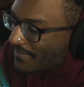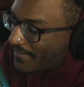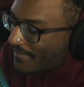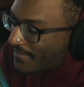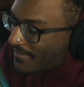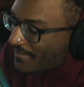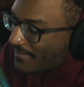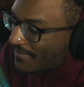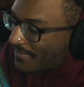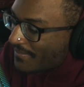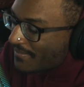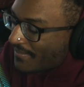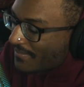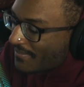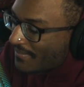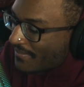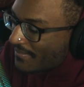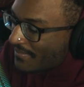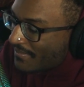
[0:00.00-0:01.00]

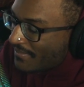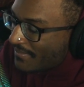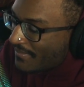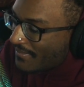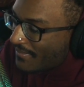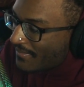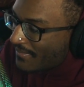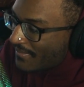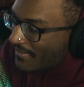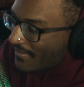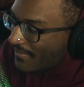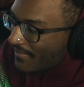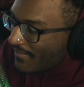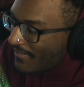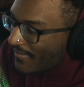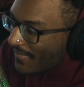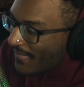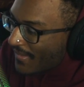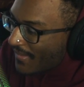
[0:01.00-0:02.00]

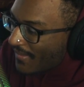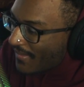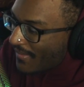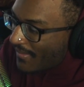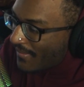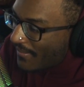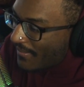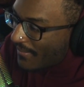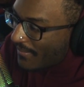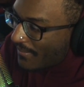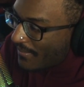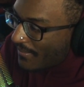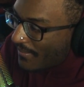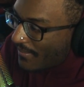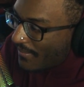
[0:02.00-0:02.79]
[no speech]